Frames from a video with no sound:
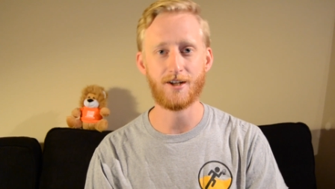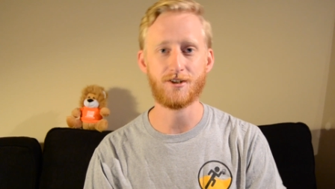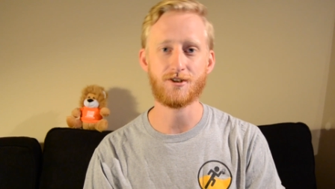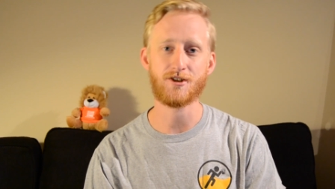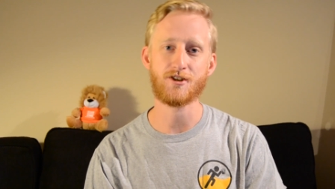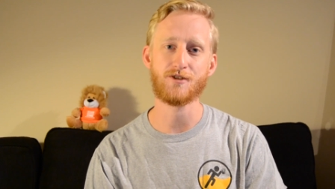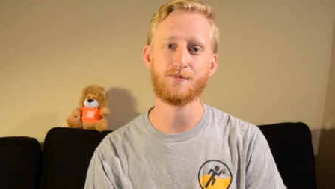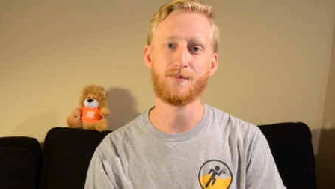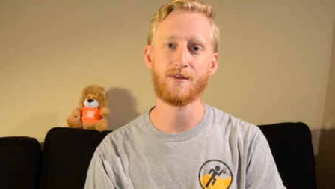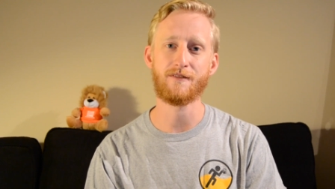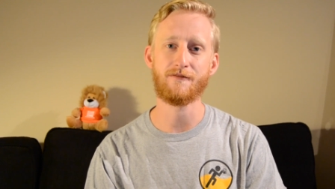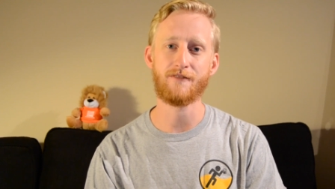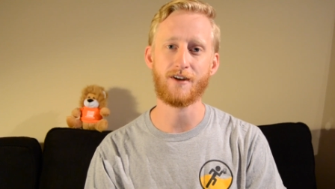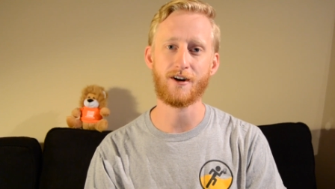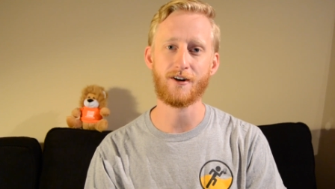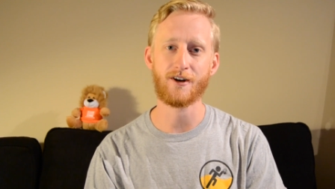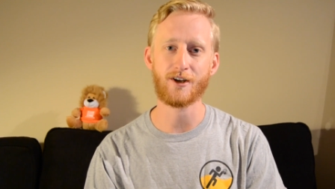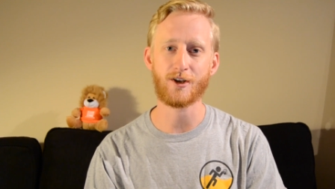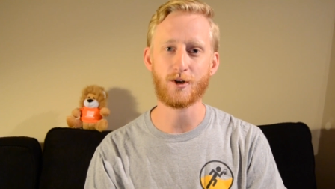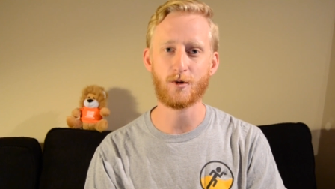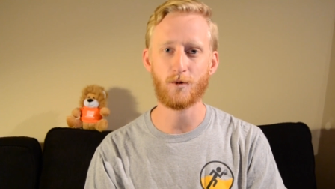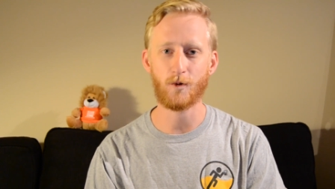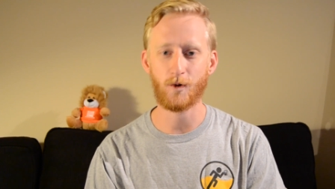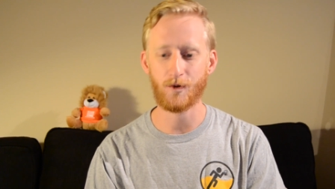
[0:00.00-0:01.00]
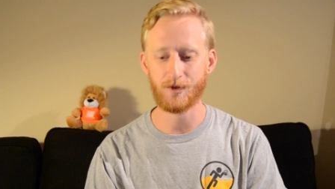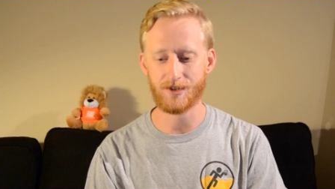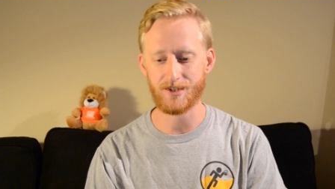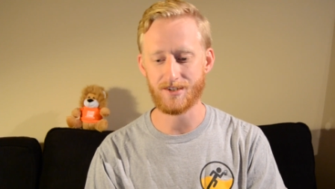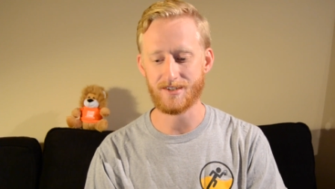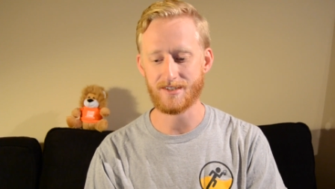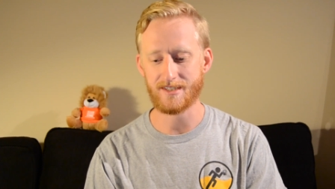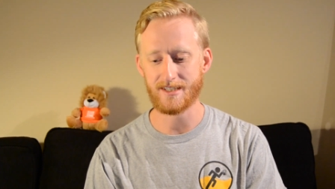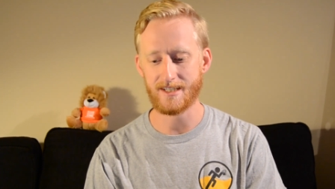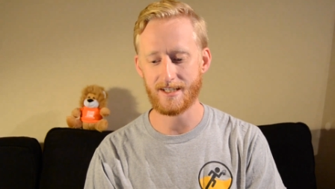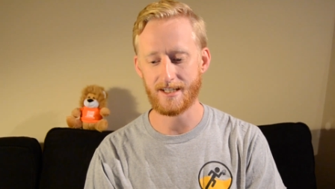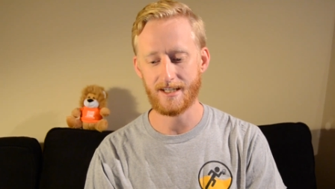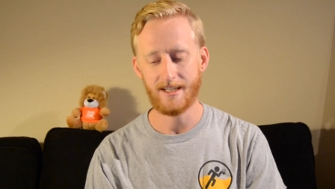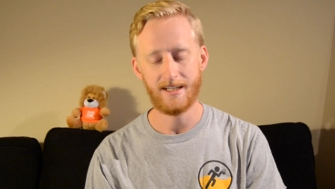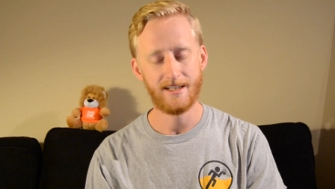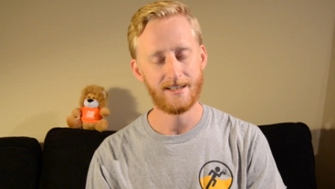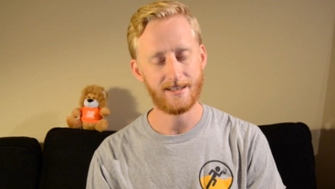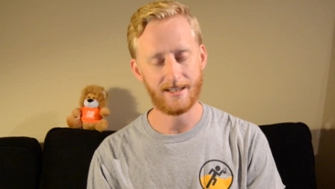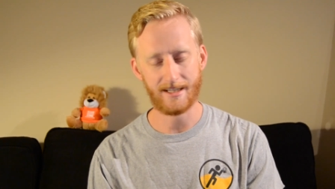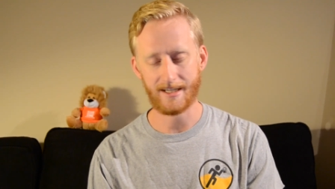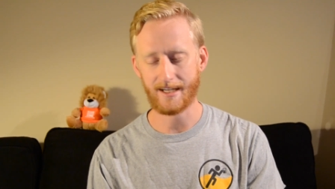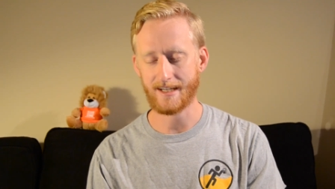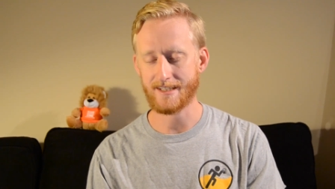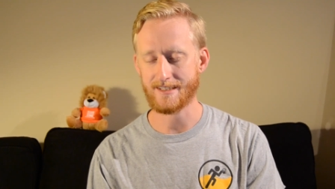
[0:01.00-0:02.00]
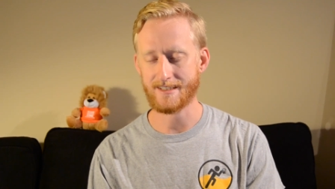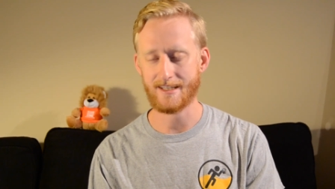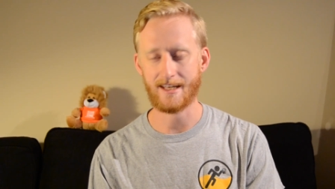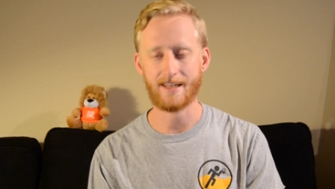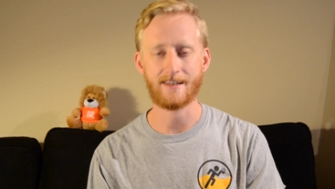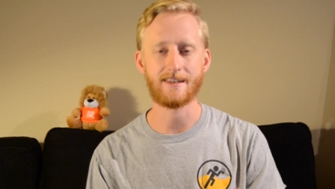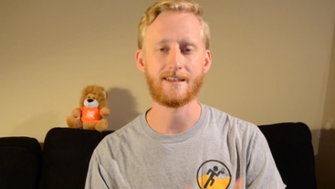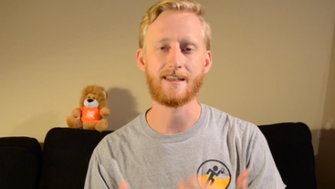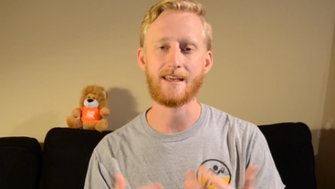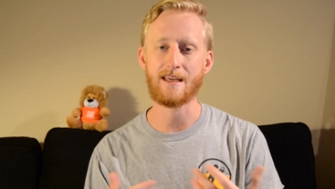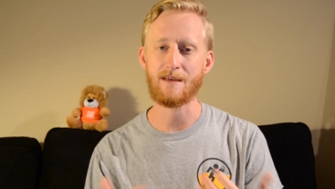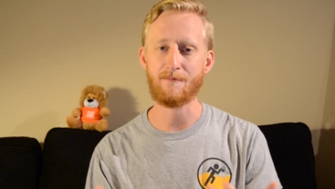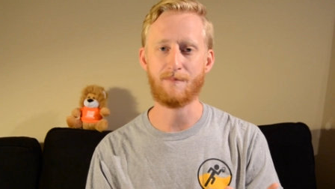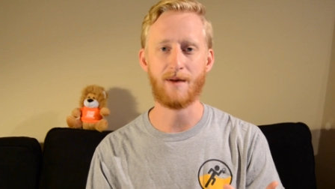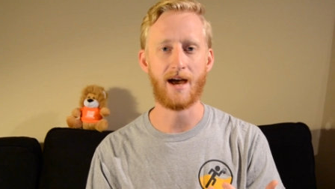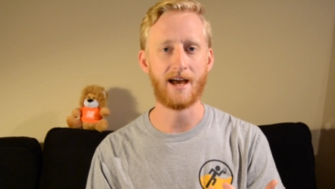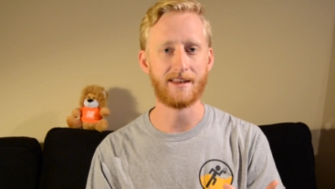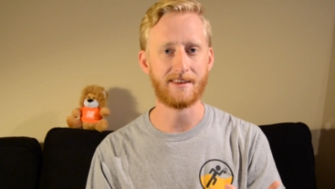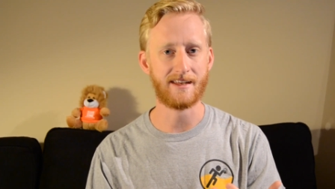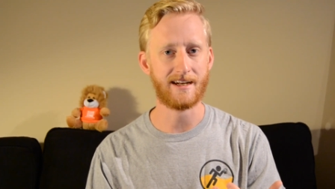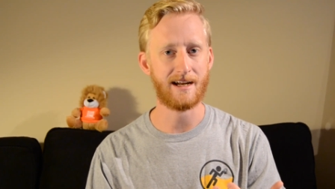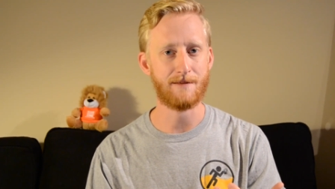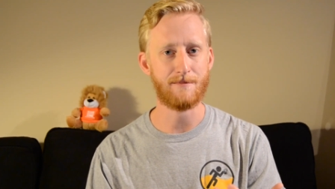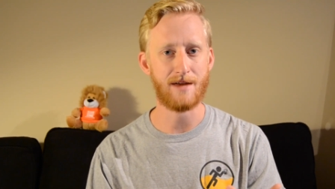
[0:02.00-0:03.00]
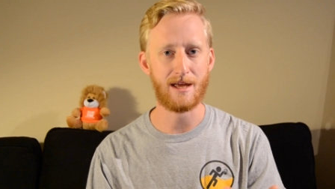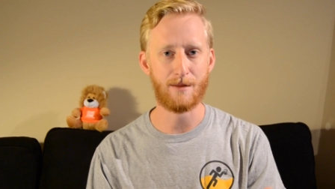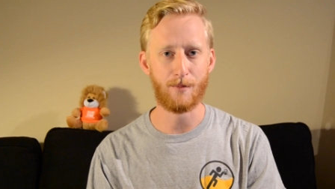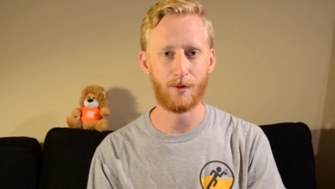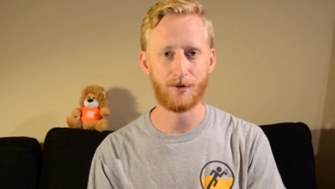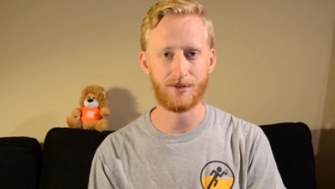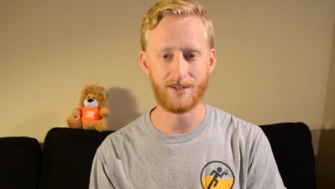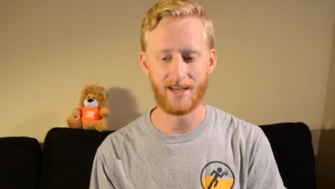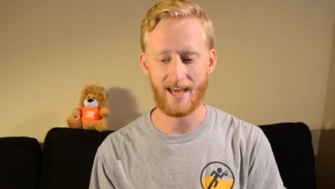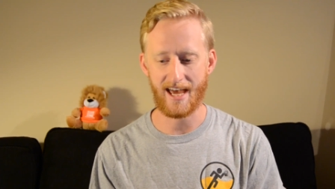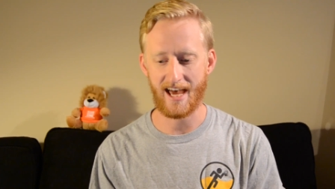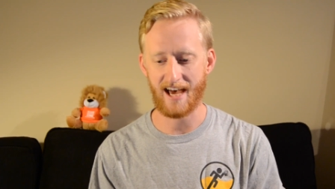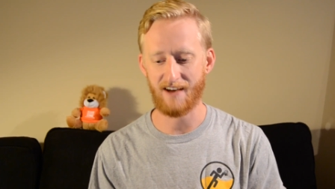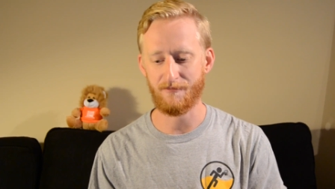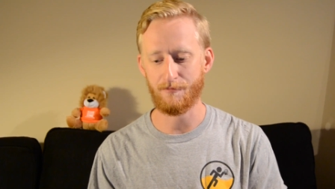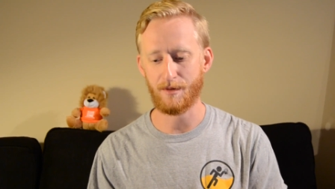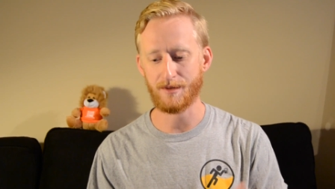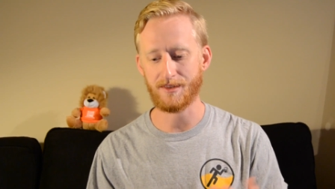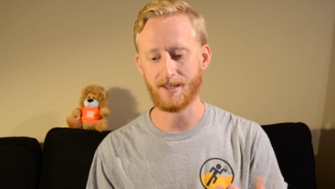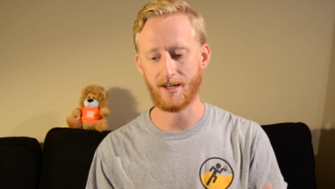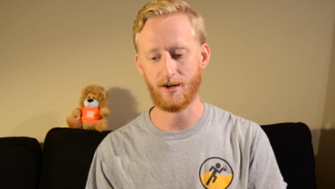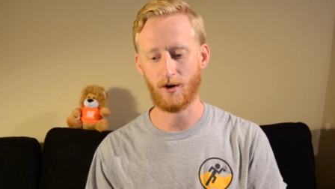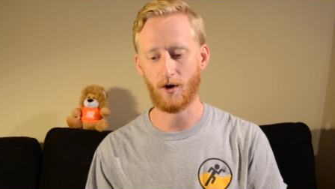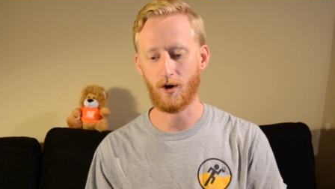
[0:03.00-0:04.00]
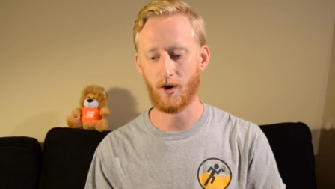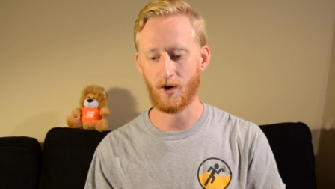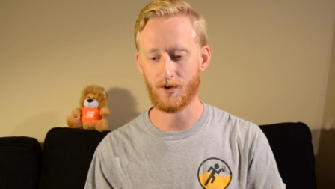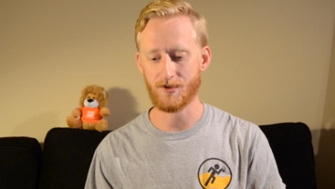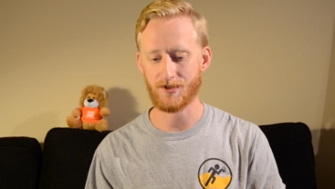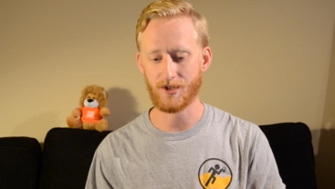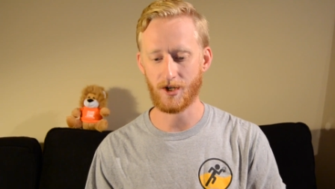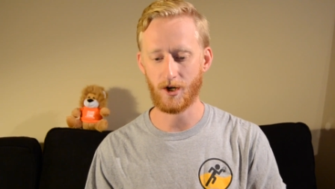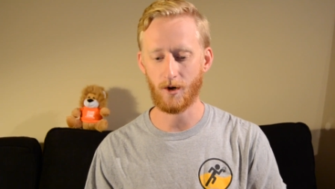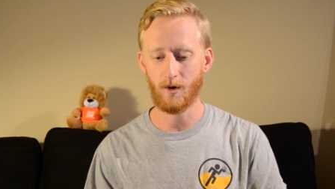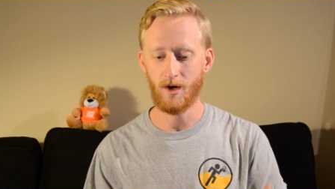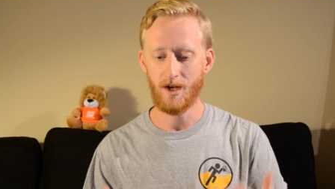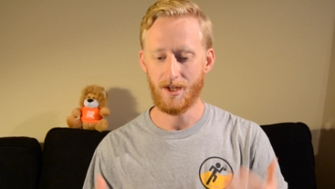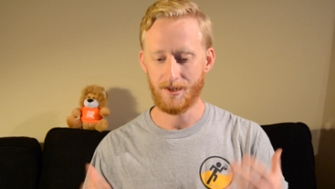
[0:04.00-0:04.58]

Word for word: It's just been very cool to see, like I said, the impact that I'm able to have, but then also